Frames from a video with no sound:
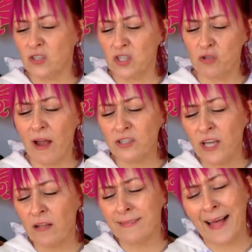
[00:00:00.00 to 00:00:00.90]
I took the
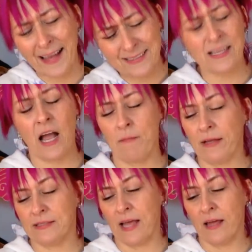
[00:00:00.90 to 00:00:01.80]
trash out
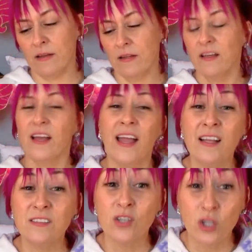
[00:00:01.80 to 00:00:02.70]
last time, I said.
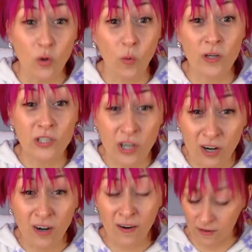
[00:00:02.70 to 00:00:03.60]
It's
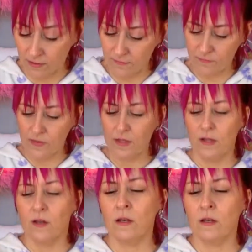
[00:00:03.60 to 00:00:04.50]
your turn.
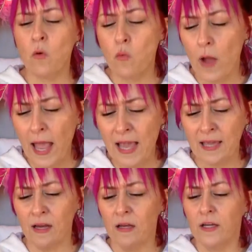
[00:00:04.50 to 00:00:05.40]
No
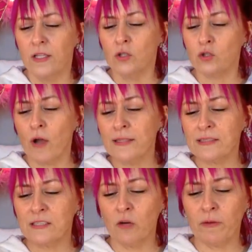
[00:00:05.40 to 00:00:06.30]
way.
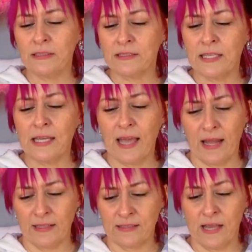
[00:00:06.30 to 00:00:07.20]
You tried to steal my
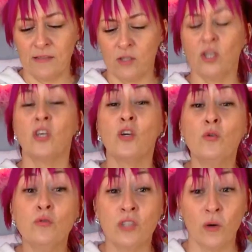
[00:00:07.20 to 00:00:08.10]
seat, Anna says.
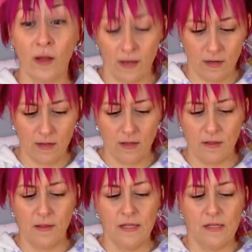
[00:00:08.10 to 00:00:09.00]
You do it.